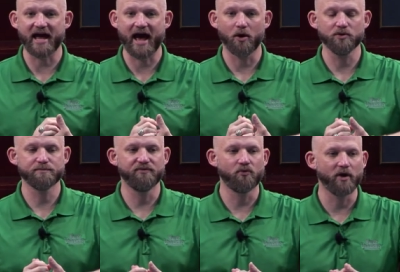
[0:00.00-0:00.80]
out
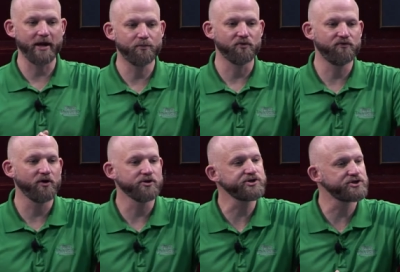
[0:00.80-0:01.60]
before April
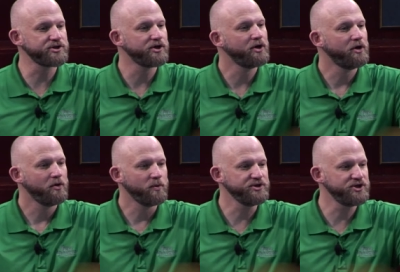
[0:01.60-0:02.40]
1st,
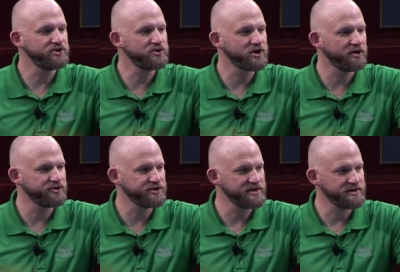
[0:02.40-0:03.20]
when should you start
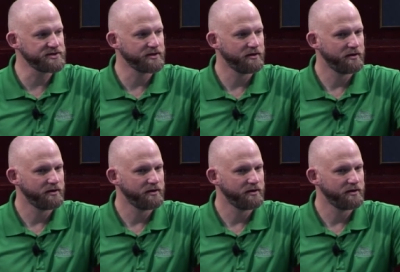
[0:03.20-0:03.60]
your seeds?